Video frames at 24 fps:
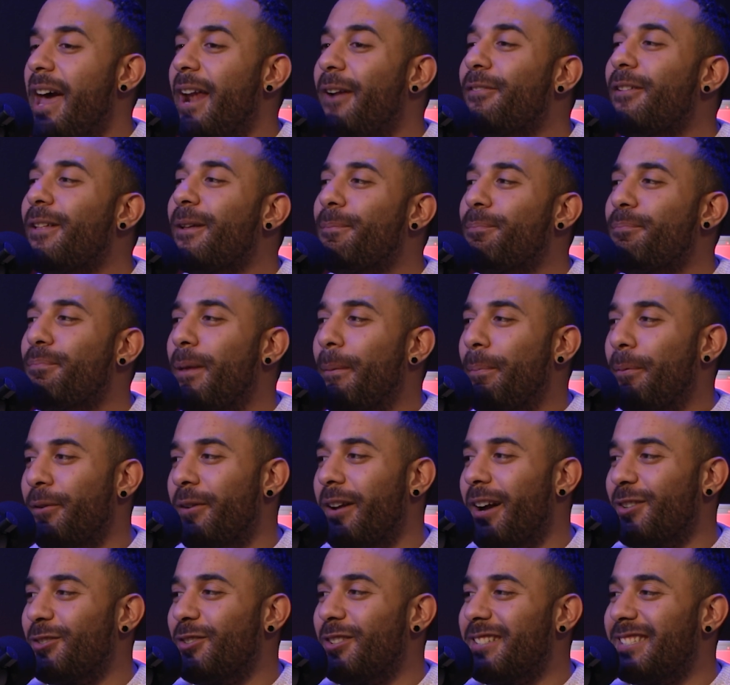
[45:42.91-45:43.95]
And I feel like the
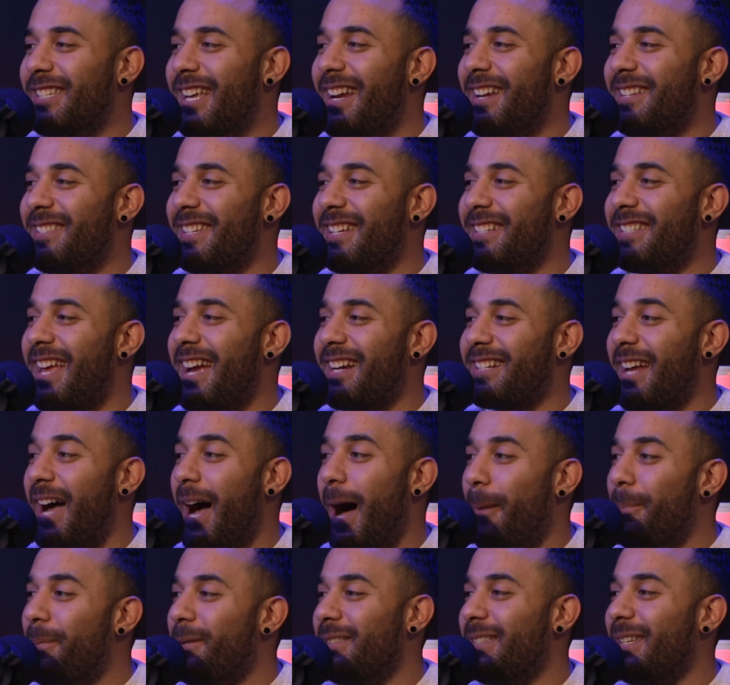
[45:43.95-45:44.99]
production set is the exact
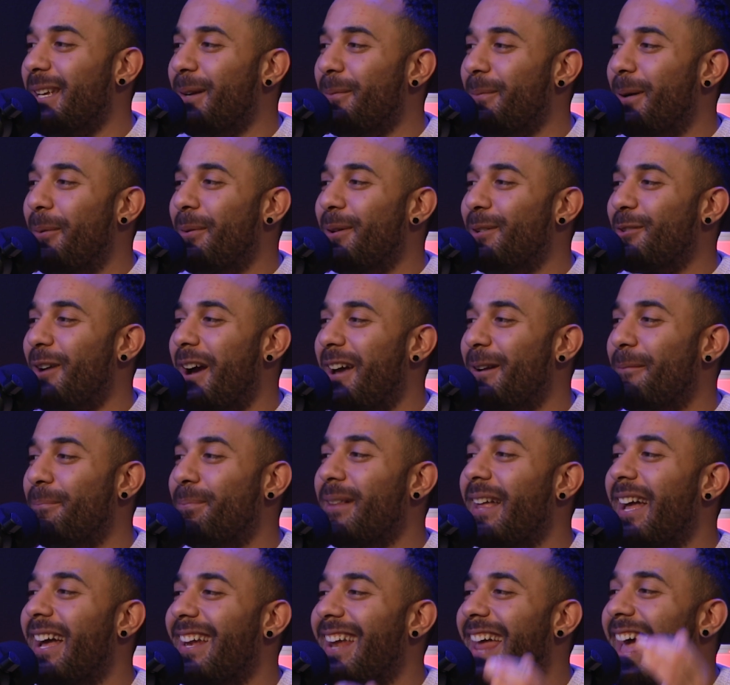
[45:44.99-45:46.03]
opposite, where we try to
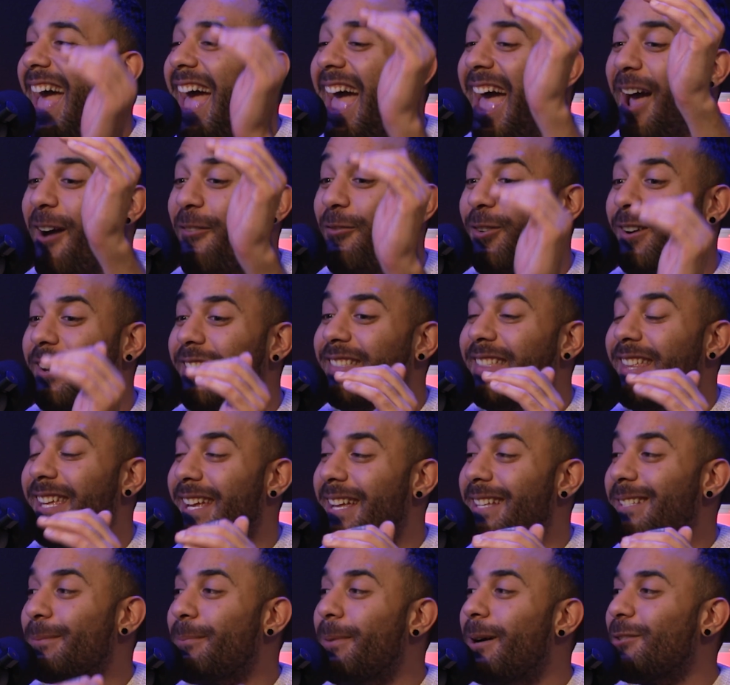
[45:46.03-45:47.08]
plan
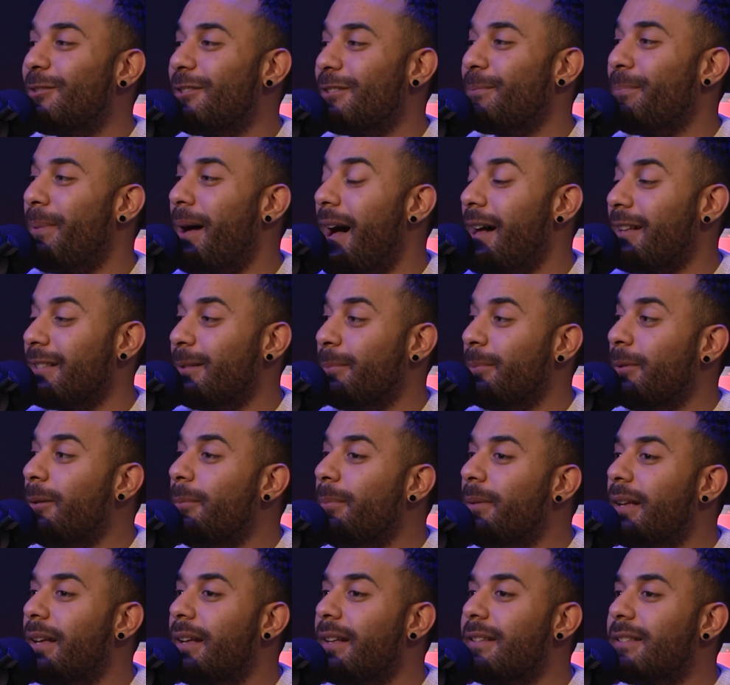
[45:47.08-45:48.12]
everything as much as
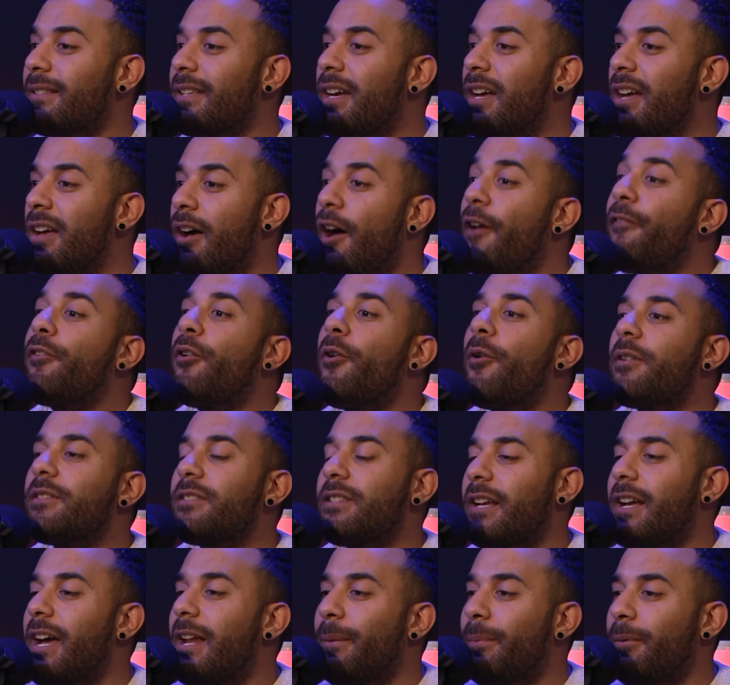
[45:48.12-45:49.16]
possible because of
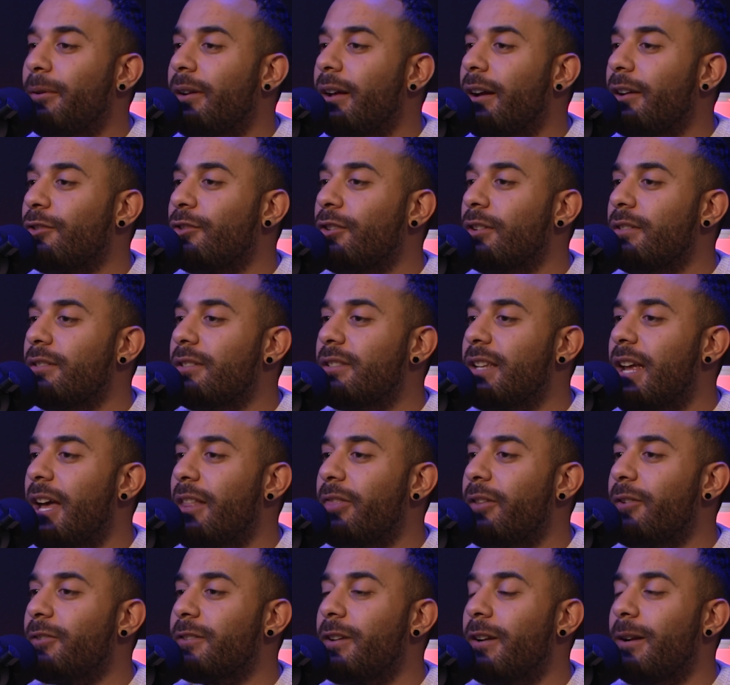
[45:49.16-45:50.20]
course like on a production
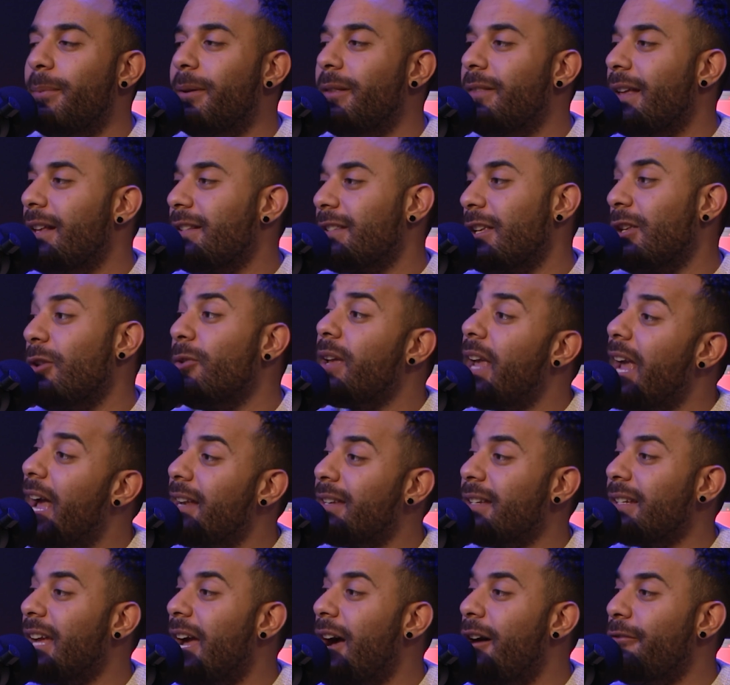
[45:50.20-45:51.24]
set there's gonna be things that you
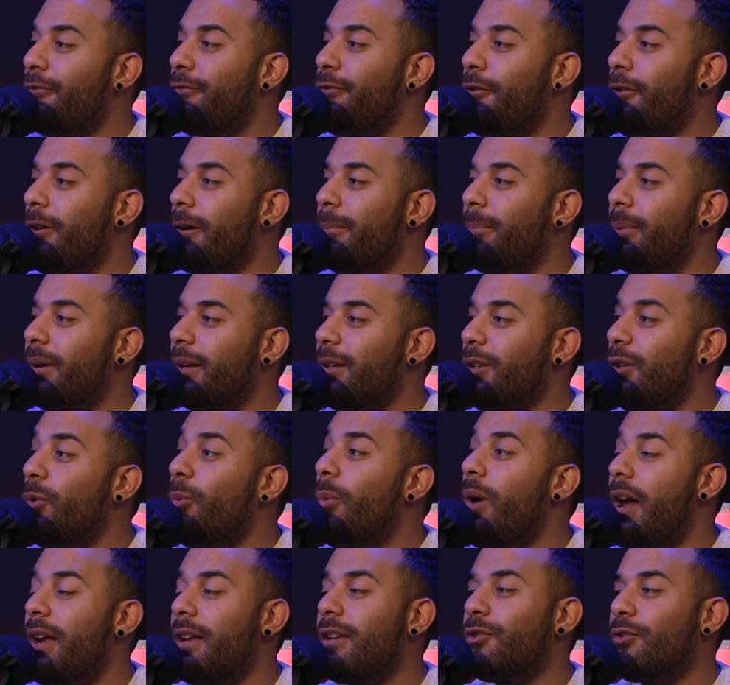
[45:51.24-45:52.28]
can't account for, but
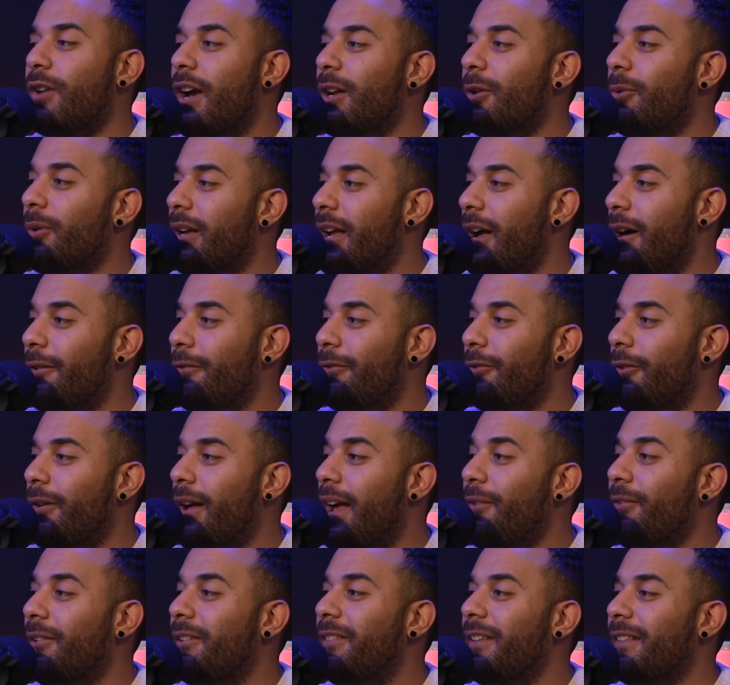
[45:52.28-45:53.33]
you want to try to account
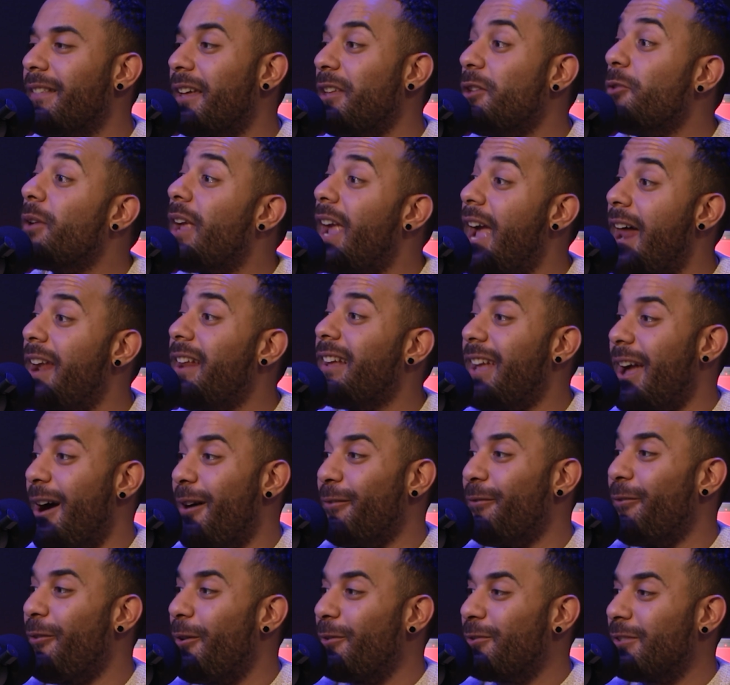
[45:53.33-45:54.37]
for everything that you can
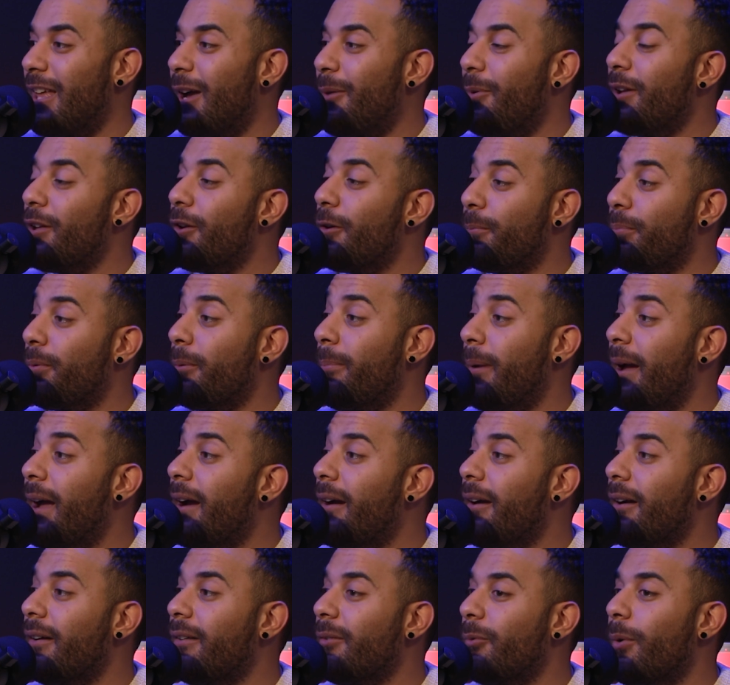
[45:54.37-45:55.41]
account for so that way you're
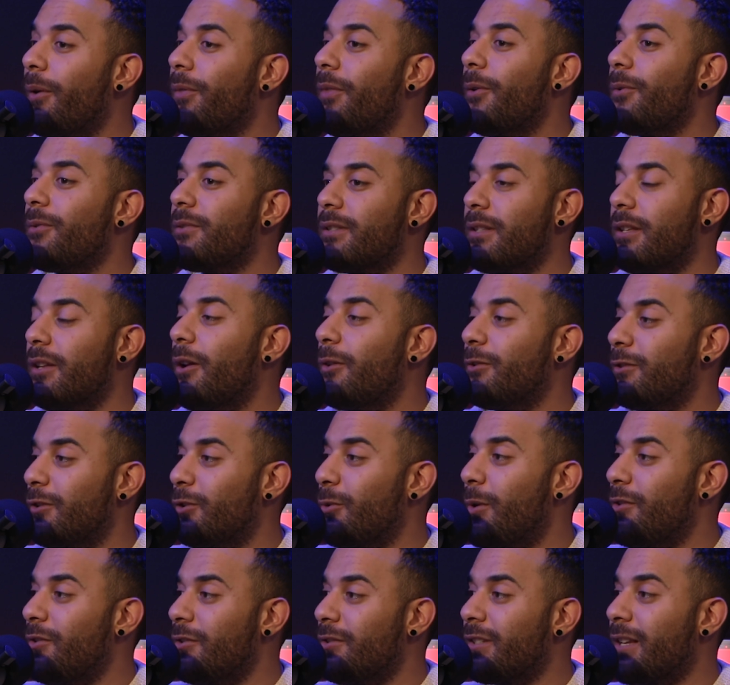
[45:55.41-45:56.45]
prepared when those
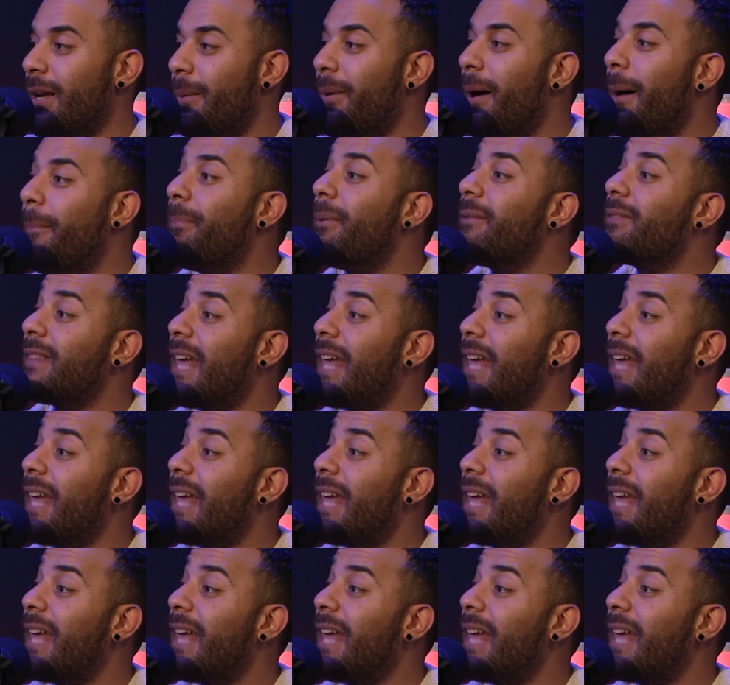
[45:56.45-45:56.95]
situations come up.